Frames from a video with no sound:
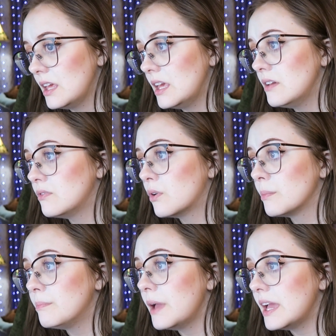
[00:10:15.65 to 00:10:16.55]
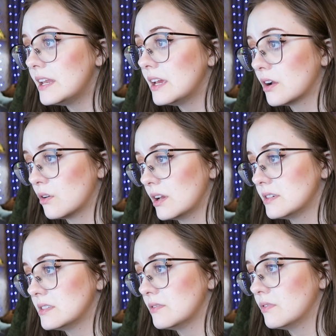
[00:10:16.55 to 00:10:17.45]
He forbade
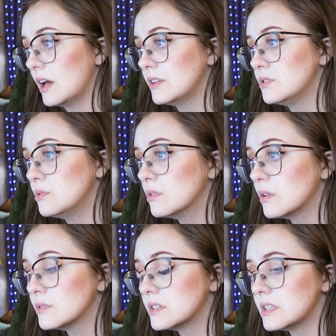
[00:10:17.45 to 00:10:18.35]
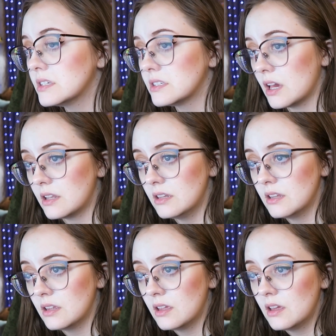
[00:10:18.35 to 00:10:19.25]
Icarus to fly too close to the sun,
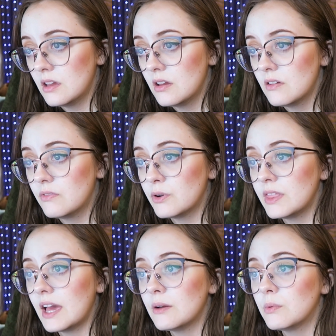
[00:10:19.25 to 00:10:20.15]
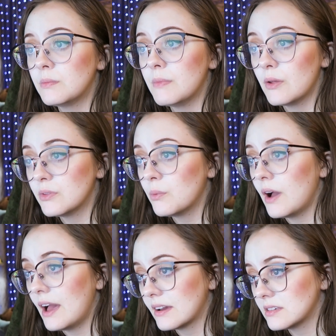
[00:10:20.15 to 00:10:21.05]
for that would melt the
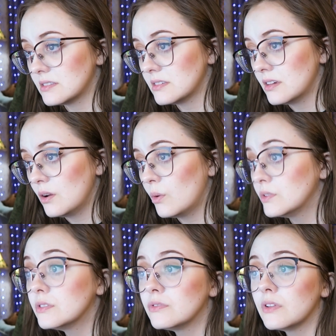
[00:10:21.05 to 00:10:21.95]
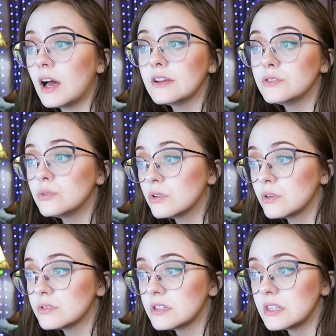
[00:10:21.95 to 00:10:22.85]
wax, or to fly too
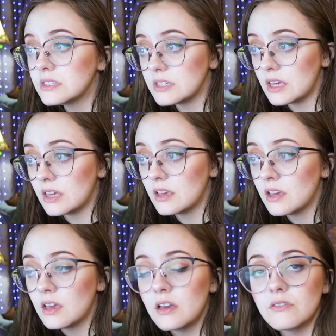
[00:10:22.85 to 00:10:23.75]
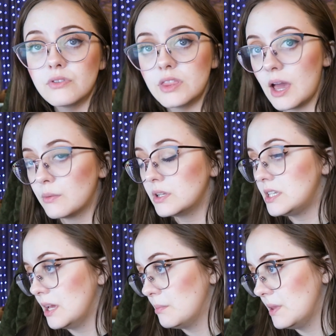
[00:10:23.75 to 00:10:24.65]
close to the sea, for that would
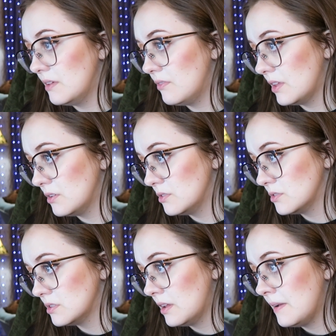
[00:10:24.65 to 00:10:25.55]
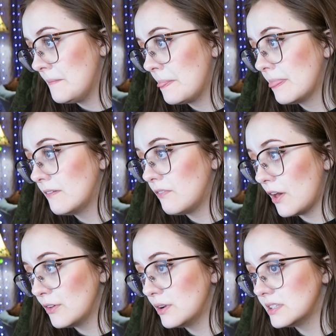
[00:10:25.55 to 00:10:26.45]
dampen the feathers.
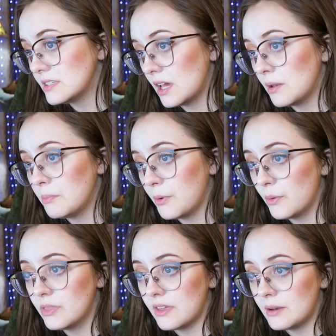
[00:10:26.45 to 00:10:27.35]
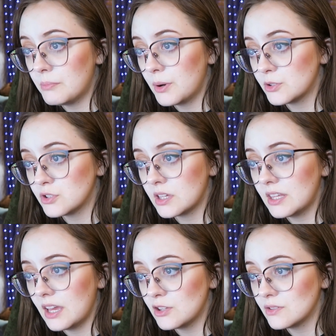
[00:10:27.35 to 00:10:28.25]
Father and son both then perched on
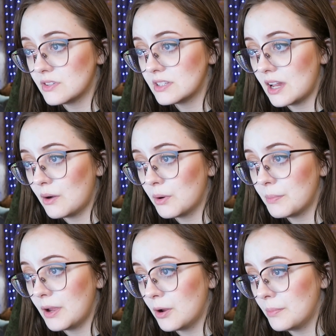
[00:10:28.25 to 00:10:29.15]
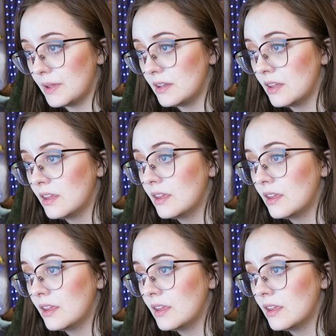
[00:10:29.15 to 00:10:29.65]
the edge of the tower parapet,